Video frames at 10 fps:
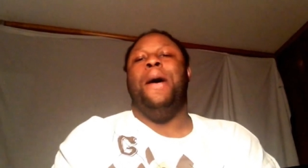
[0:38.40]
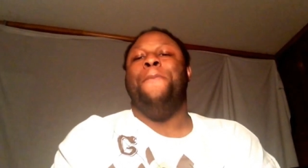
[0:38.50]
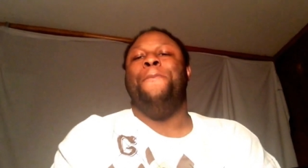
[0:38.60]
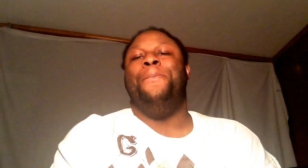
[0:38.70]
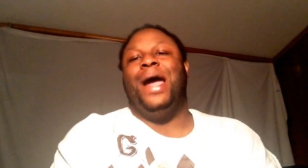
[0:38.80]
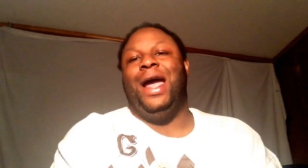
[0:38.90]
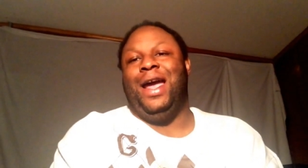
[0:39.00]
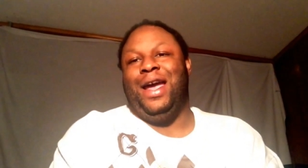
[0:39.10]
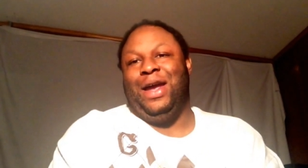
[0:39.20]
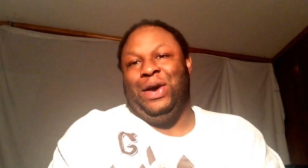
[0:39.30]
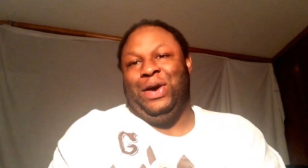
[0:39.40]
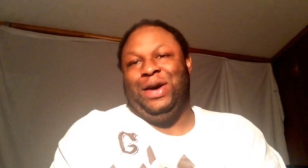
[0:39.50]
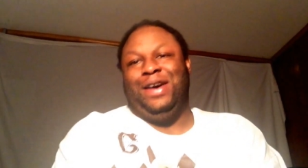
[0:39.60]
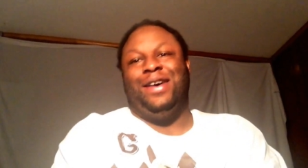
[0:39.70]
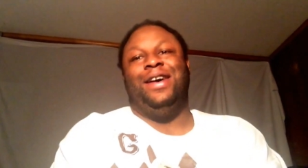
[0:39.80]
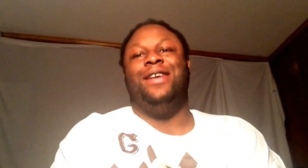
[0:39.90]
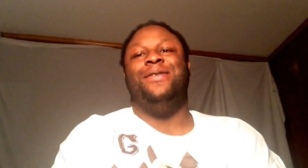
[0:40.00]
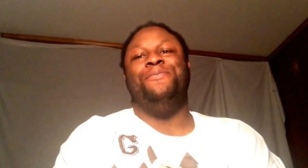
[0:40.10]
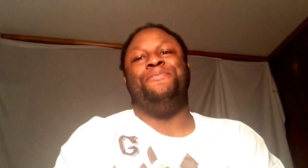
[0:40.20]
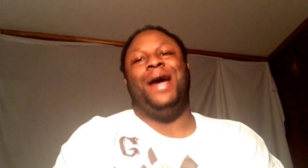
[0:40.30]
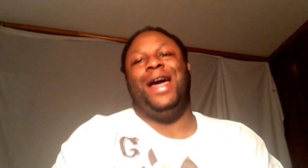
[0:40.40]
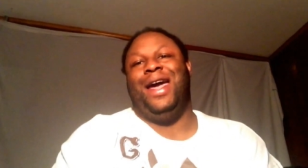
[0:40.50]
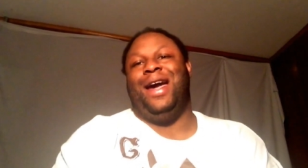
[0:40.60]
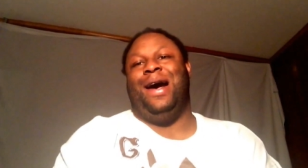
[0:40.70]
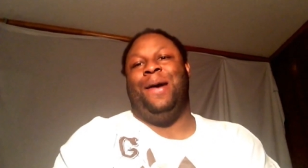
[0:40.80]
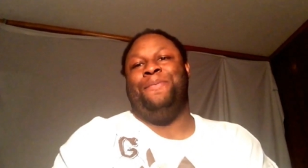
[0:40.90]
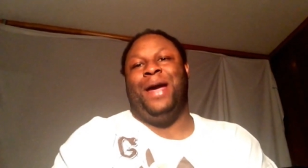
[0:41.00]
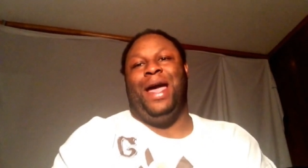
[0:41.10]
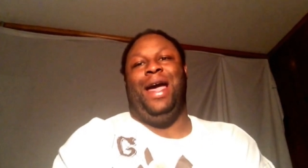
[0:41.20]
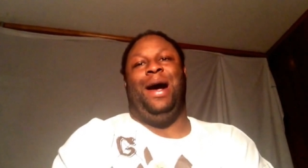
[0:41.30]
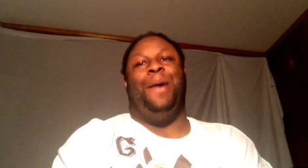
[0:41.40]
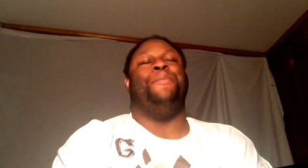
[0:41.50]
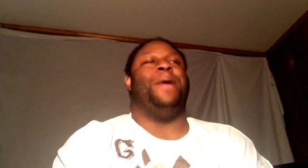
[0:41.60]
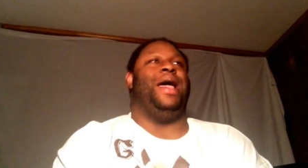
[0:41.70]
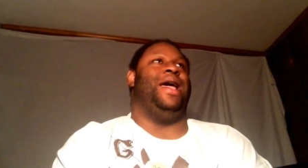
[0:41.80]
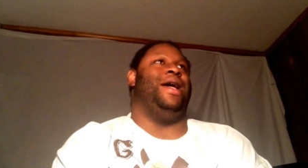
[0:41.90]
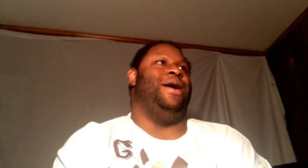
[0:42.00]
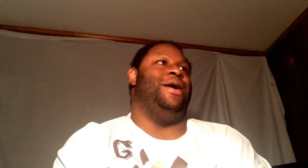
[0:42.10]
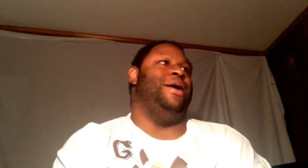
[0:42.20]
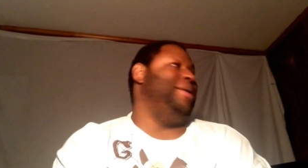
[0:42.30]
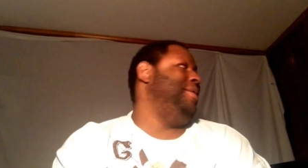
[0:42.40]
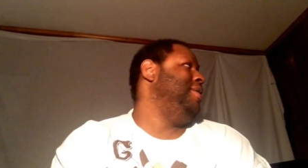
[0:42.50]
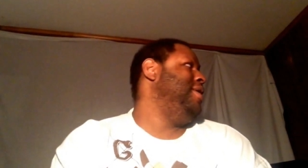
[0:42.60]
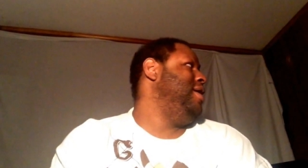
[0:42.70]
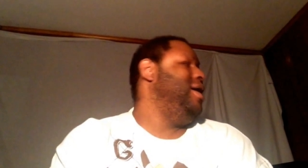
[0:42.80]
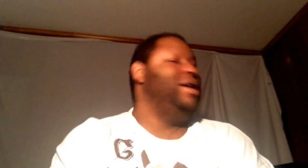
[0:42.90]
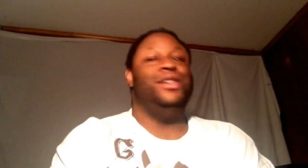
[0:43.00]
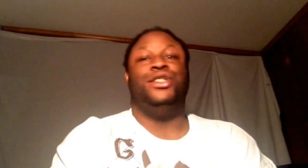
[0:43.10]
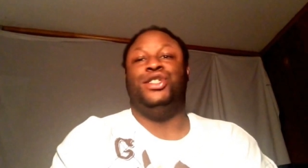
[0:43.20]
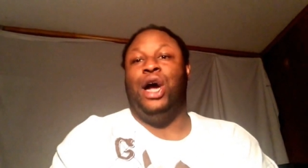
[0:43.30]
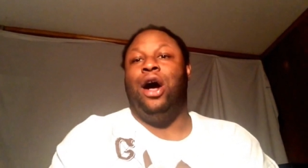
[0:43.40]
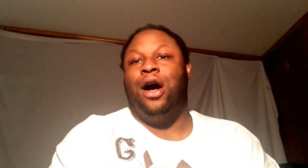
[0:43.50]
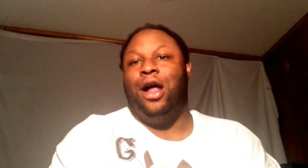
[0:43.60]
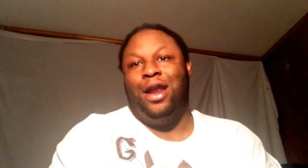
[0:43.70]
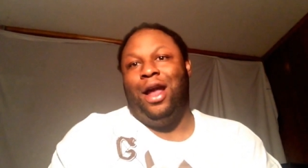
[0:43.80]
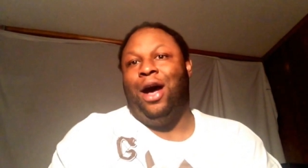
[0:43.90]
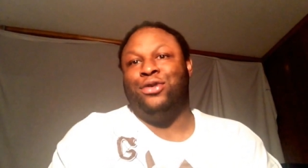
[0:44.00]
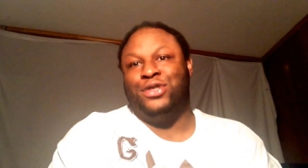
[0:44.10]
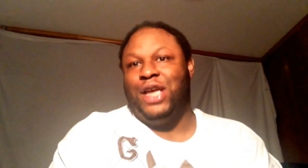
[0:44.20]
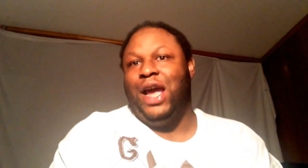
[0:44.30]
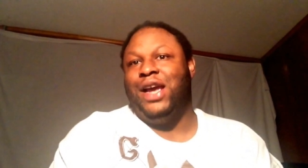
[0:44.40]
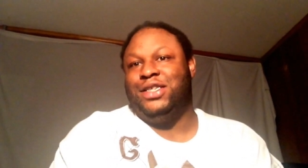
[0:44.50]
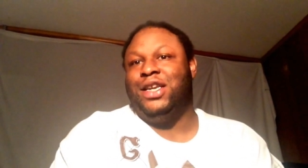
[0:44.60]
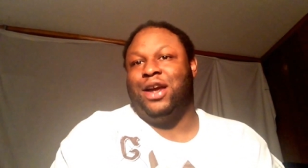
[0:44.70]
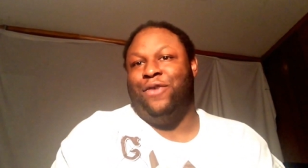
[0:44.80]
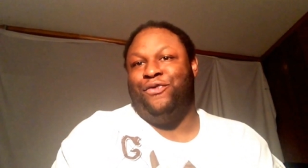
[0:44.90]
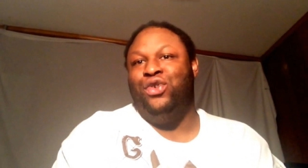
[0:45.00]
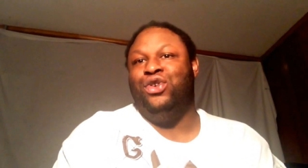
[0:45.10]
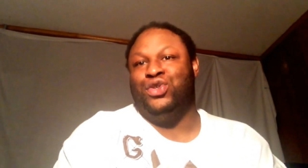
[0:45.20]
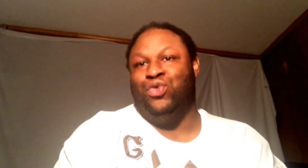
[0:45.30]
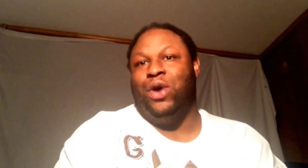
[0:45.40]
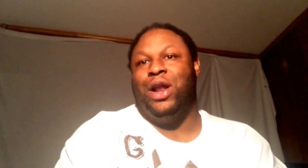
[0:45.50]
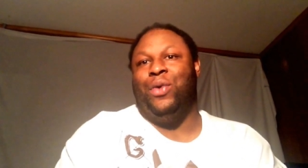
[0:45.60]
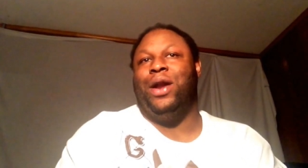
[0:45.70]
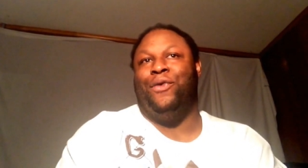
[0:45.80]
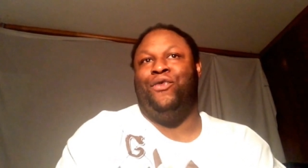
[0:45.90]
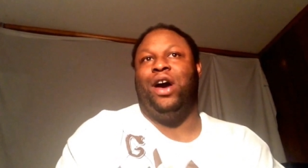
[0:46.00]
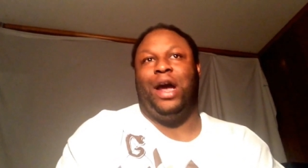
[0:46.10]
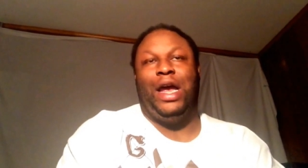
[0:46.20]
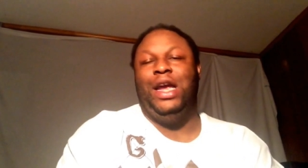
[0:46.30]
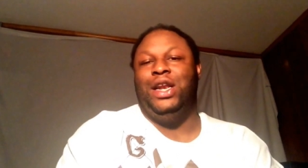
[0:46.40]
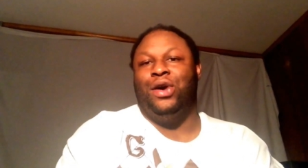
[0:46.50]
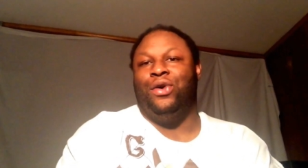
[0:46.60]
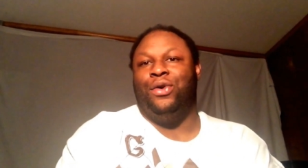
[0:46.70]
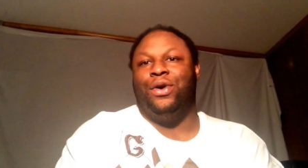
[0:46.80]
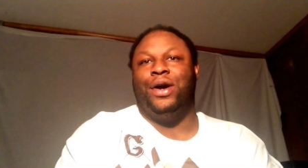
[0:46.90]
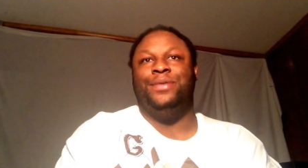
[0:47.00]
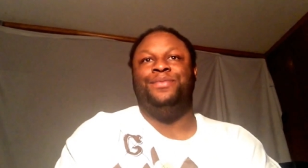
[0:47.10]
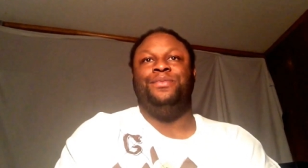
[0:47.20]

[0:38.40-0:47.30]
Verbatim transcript: Belle, Belle, Belle, Belle. Shawn lost days and confused, wondering what the fuck he doing.